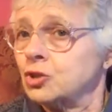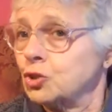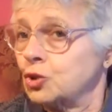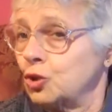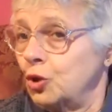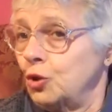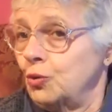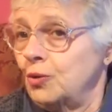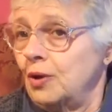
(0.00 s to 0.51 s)

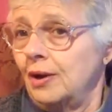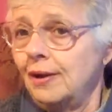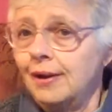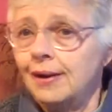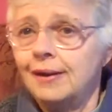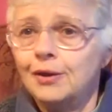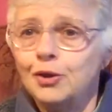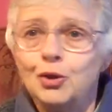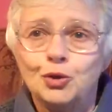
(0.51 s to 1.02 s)
So,
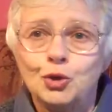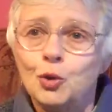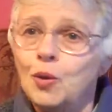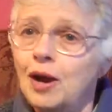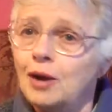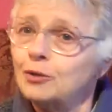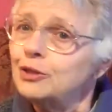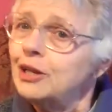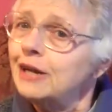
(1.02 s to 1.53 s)
you know,
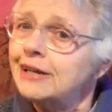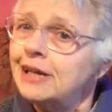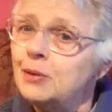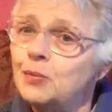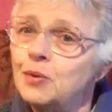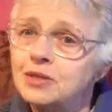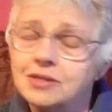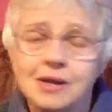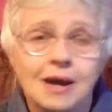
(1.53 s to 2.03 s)
how lucky
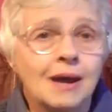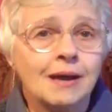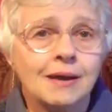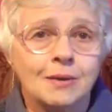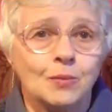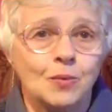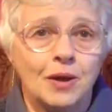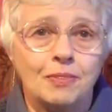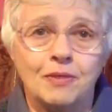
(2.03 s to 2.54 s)
was
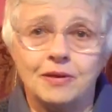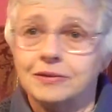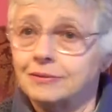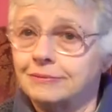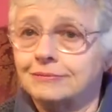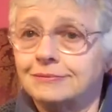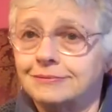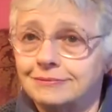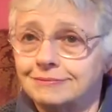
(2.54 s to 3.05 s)
I when the
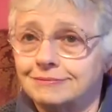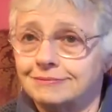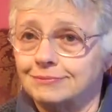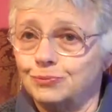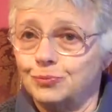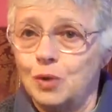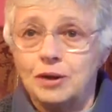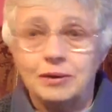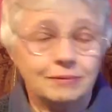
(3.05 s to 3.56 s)

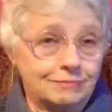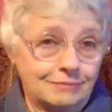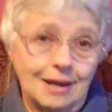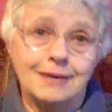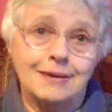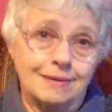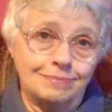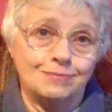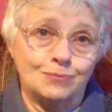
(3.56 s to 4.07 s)
when I,